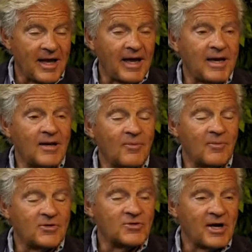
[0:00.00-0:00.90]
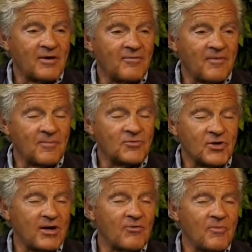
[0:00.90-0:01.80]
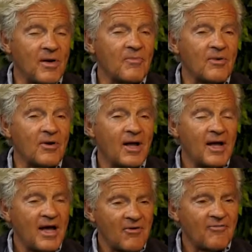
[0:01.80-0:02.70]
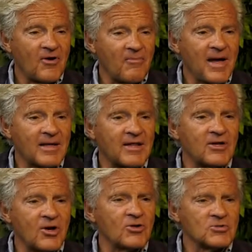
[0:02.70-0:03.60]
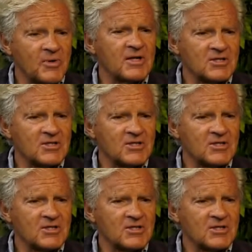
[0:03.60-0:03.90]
And I'm trying to remember how far back that goes, but it